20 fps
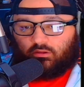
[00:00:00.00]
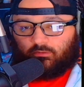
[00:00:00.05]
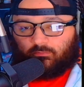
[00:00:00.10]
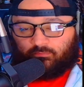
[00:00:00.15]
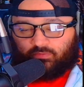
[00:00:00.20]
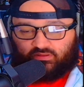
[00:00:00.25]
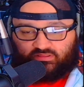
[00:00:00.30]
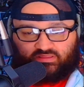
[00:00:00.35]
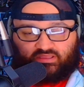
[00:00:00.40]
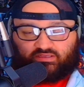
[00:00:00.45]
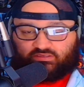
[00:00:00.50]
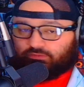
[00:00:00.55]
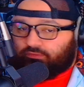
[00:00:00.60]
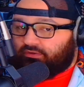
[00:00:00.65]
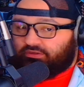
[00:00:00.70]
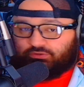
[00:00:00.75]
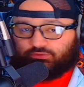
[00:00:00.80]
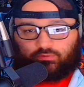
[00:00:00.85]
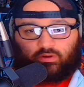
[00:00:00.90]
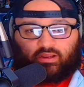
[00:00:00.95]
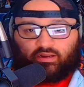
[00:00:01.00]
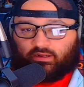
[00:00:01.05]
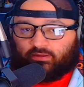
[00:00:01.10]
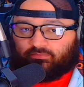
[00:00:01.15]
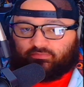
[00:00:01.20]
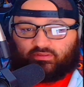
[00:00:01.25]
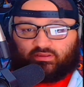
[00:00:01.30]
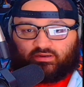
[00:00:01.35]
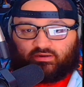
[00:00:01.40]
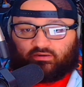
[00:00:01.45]
But this one is right
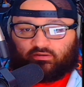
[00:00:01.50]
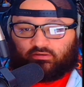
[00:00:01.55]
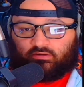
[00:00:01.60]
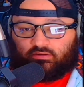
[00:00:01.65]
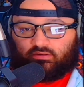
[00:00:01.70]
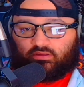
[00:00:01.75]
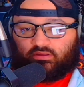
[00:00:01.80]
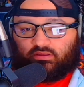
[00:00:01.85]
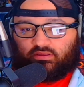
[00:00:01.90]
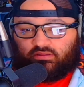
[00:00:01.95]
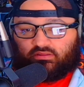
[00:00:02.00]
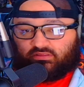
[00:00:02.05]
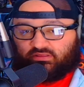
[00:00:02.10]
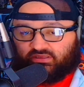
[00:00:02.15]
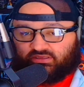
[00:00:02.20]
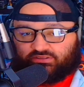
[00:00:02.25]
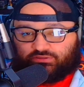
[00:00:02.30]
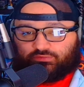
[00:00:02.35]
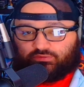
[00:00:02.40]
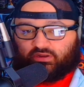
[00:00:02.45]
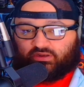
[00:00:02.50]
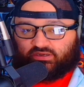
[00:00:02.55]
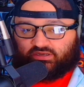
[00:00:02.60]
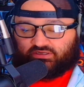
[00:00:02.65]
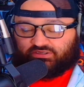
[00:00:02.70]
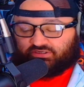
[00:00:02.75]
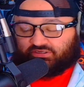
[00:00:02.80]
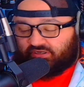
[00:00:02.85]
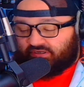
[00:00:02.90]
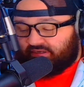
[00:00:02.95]
up there. This
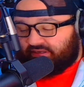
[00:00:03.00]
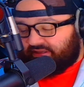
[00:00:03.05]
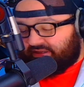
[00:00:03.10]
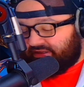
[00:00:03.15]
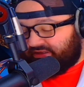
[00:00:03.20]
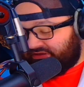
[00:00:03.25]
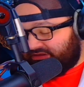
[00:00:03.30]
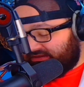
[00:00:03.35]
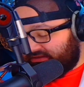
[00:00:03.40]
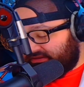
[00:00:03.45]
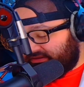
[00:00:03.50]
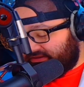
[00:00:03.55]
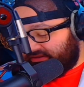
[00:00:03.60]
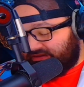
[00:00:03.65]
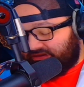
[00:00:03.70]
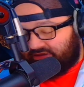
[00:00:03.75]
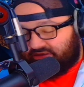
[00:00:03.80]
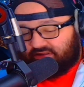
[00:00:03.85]
rendition is...